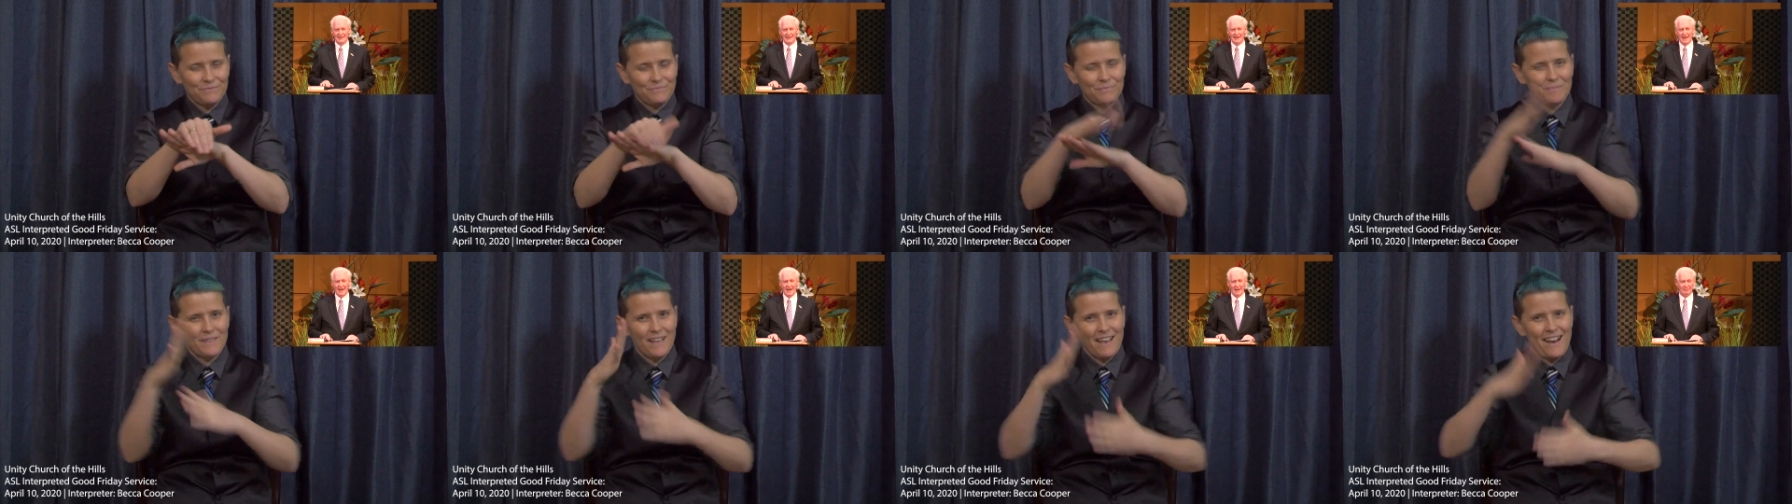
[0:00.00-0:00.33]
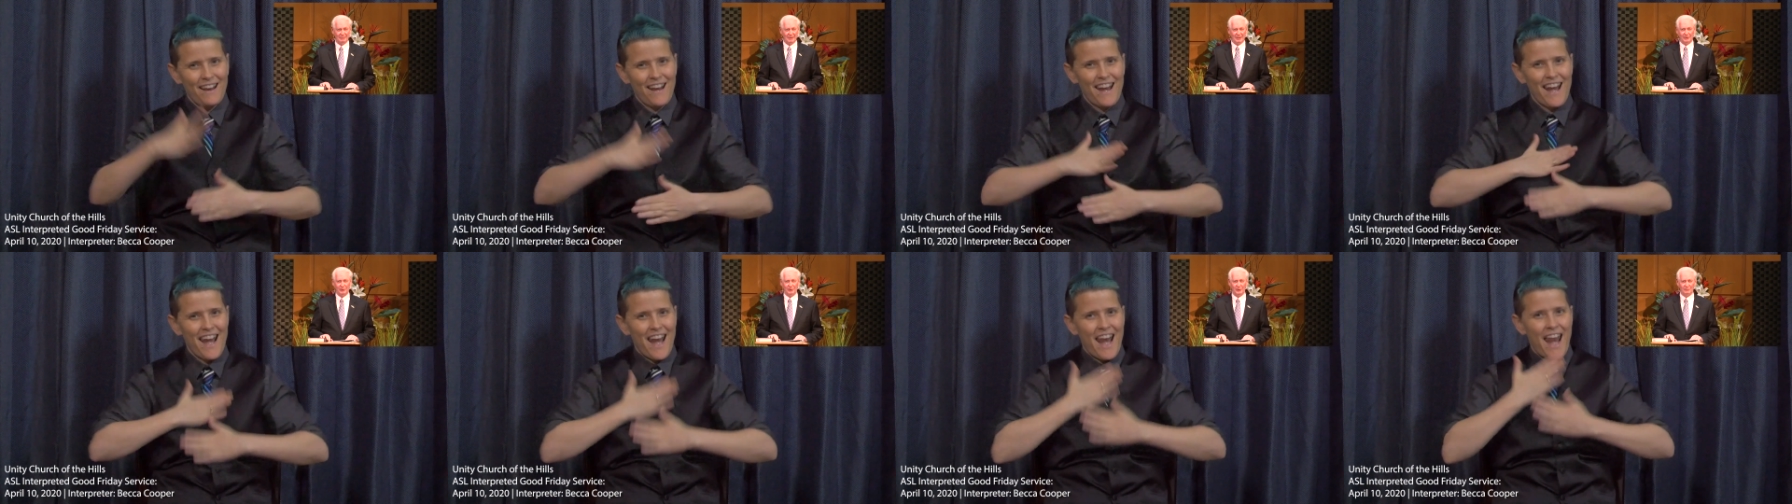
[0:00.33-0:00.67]

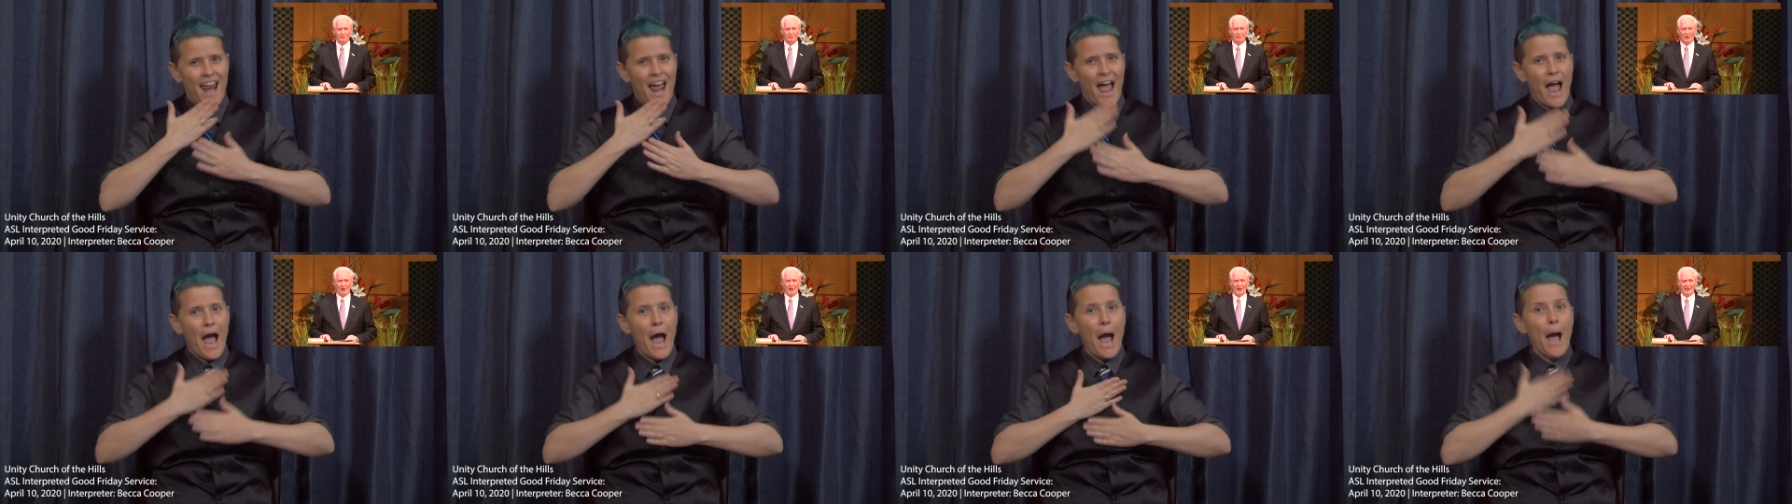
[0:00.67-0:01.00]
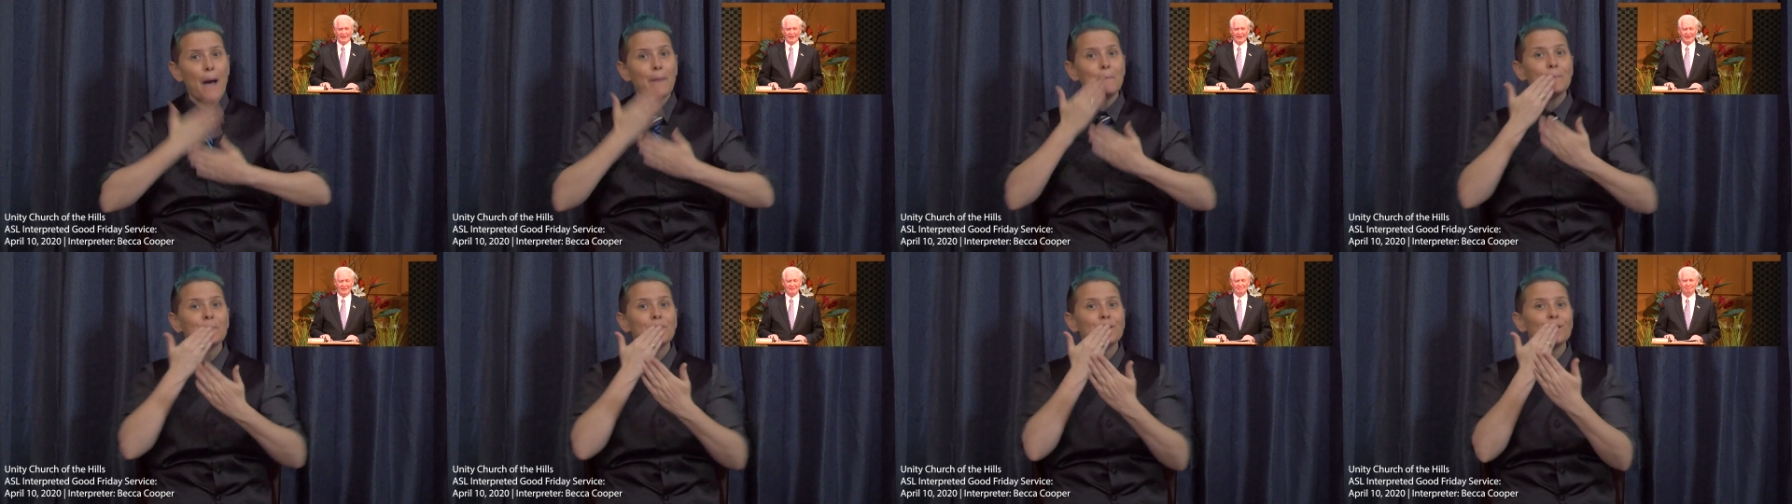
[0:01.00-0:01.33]
happy Good
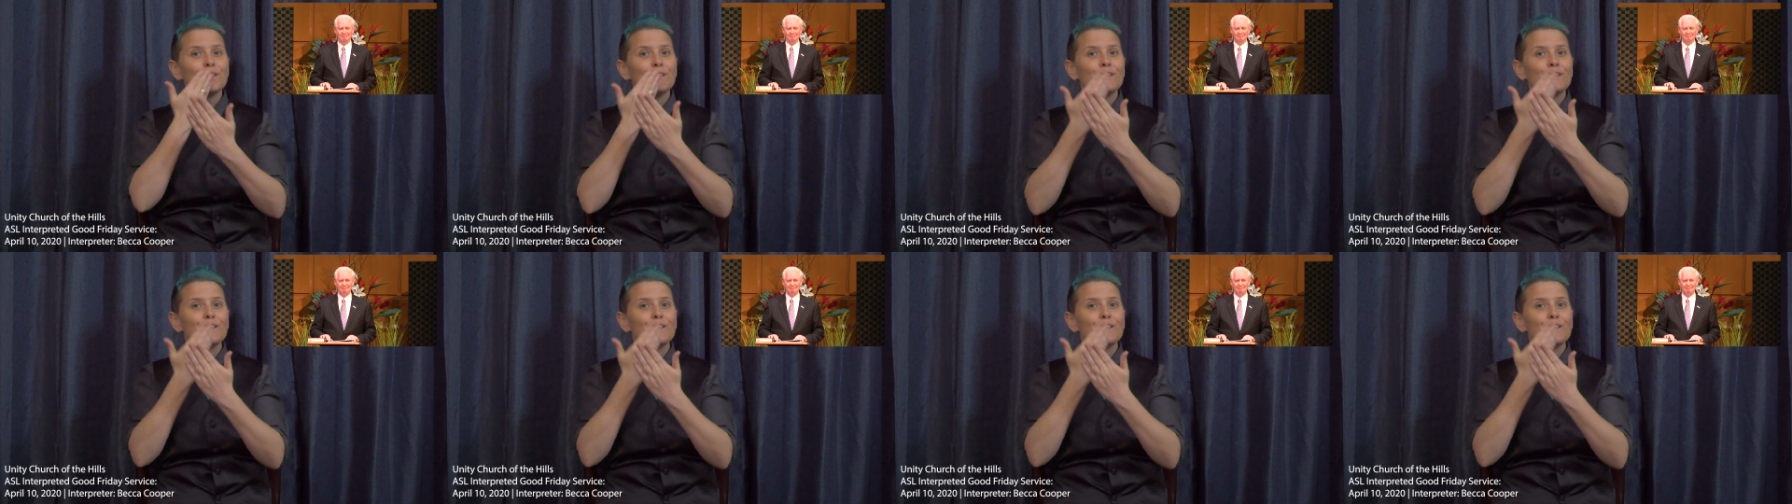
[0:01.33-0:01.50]
Friday.